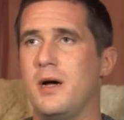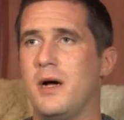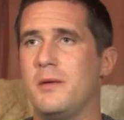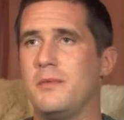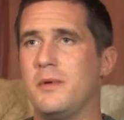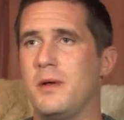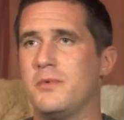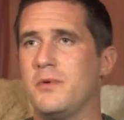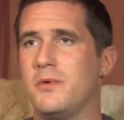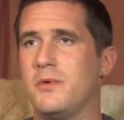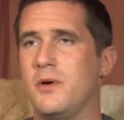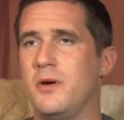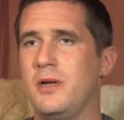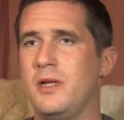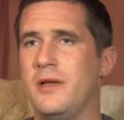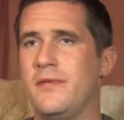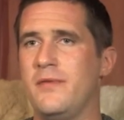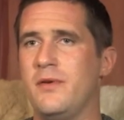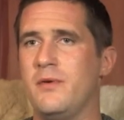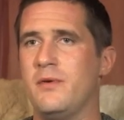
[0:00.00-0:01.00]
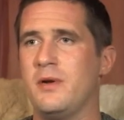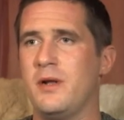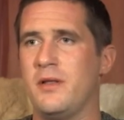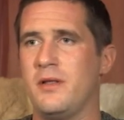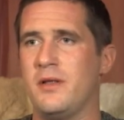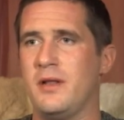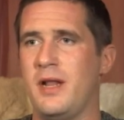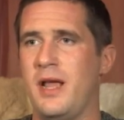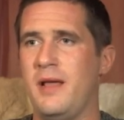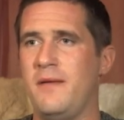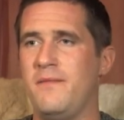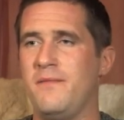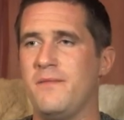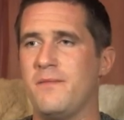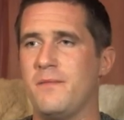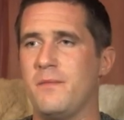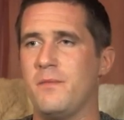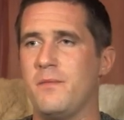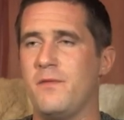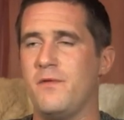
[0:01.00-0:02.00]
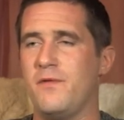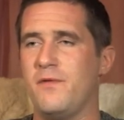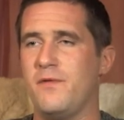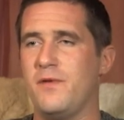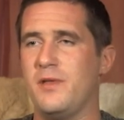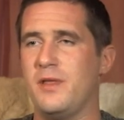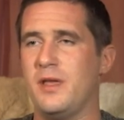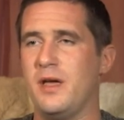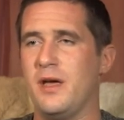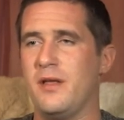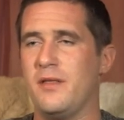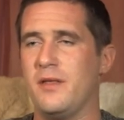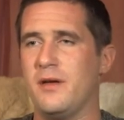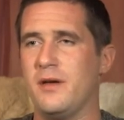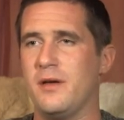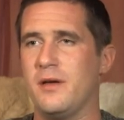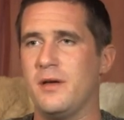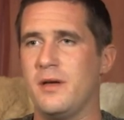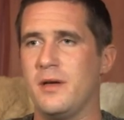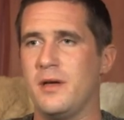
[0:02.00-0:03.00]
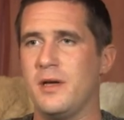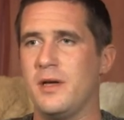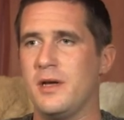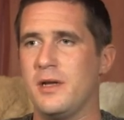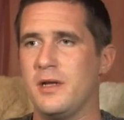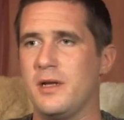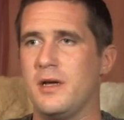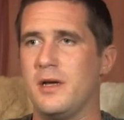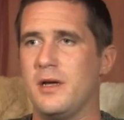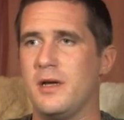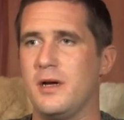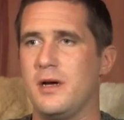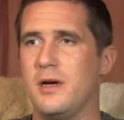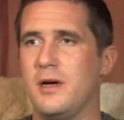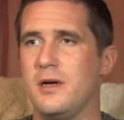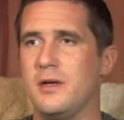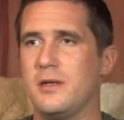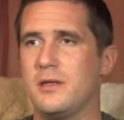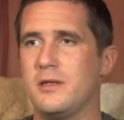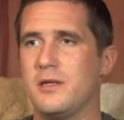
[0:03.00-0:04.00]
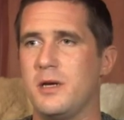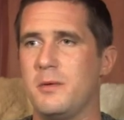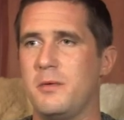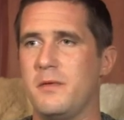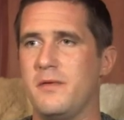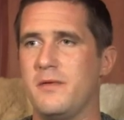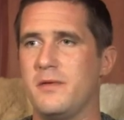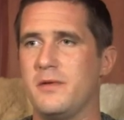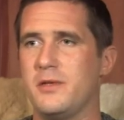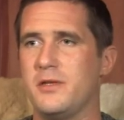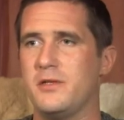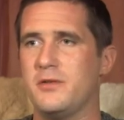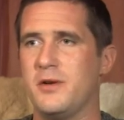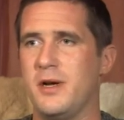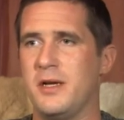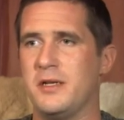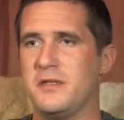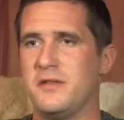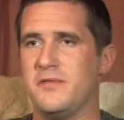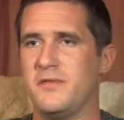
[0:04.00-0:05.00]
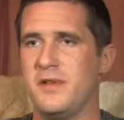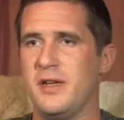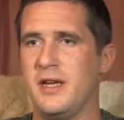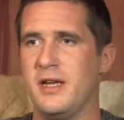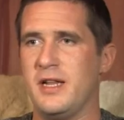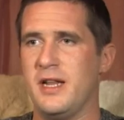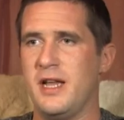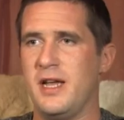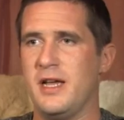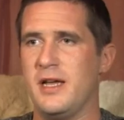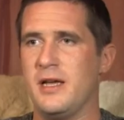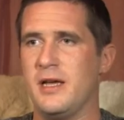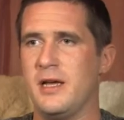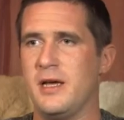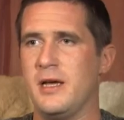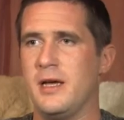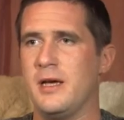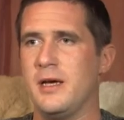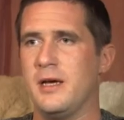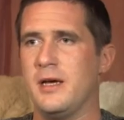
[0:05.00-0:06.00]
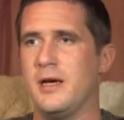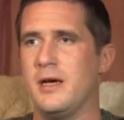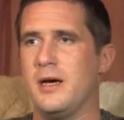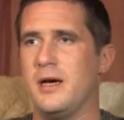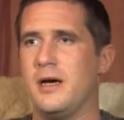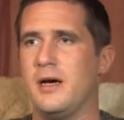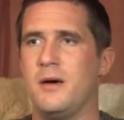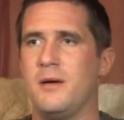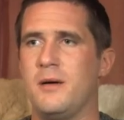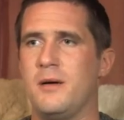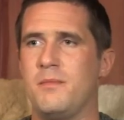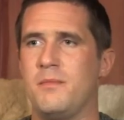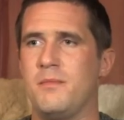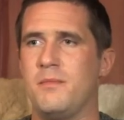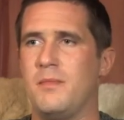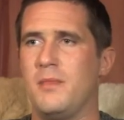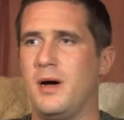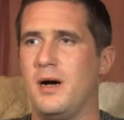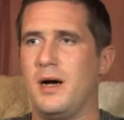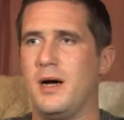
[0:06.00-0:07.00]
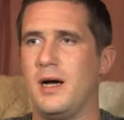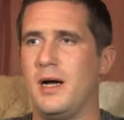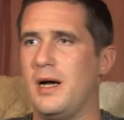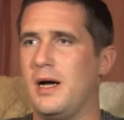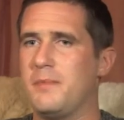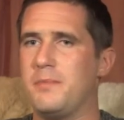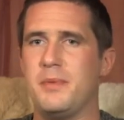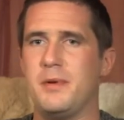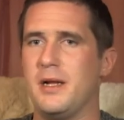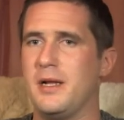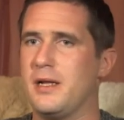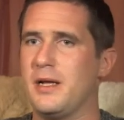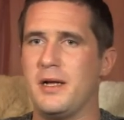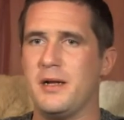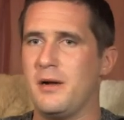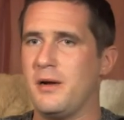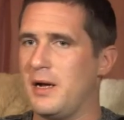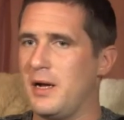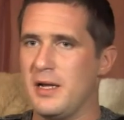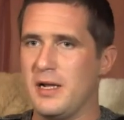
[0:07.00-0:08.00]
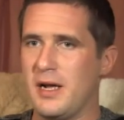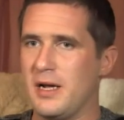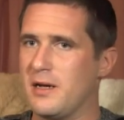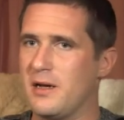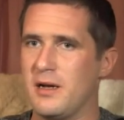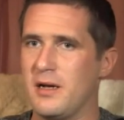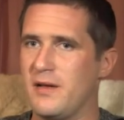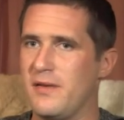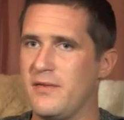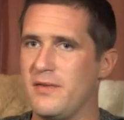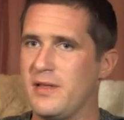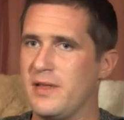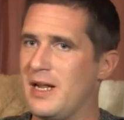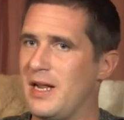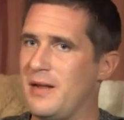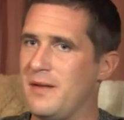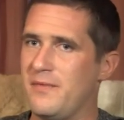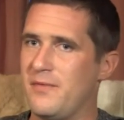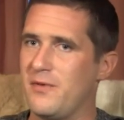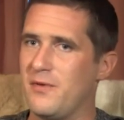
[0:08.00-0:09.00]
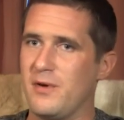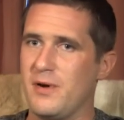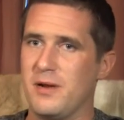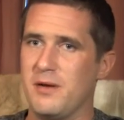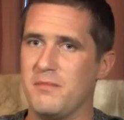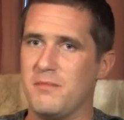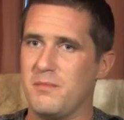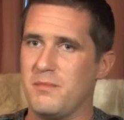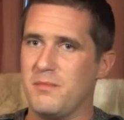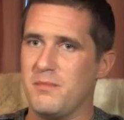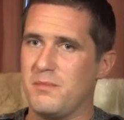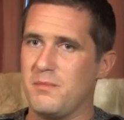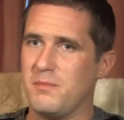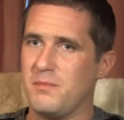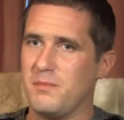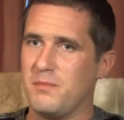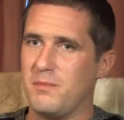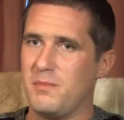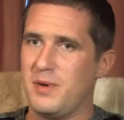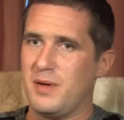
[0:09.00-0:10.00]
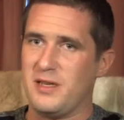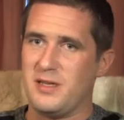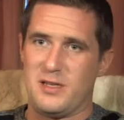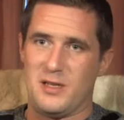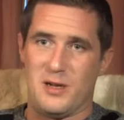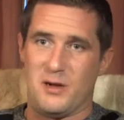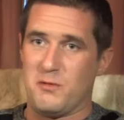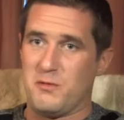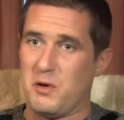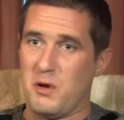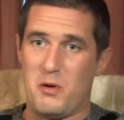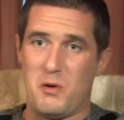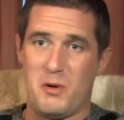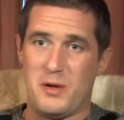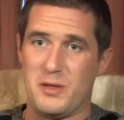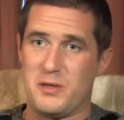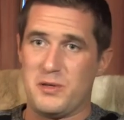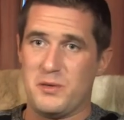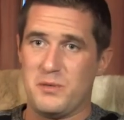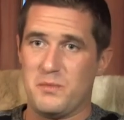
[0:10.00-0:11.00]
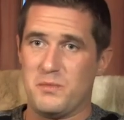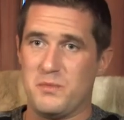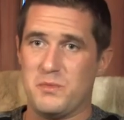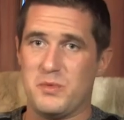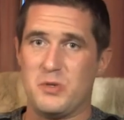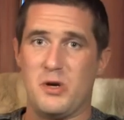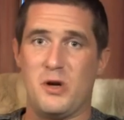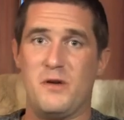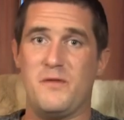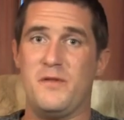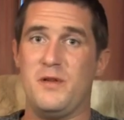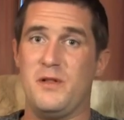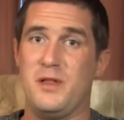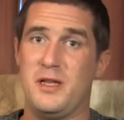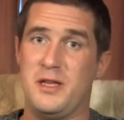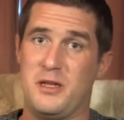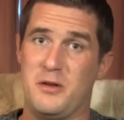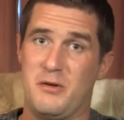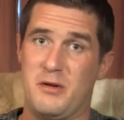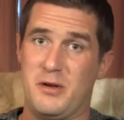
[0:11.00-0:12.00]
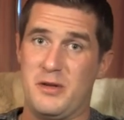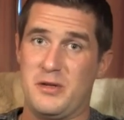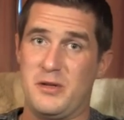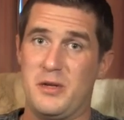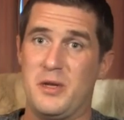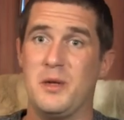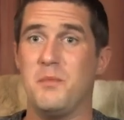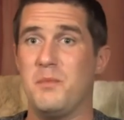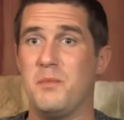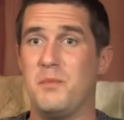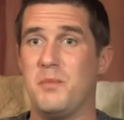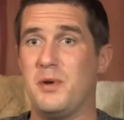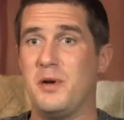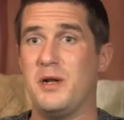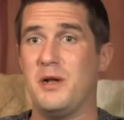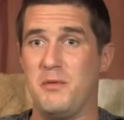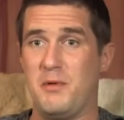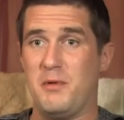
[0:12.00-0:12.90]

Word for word: am trying to give you another name for the other uh, type of strands of DNA, um, I, but I, I, don't, I, I can't give you the name for it because I don't know it. So I feel ignorant, but I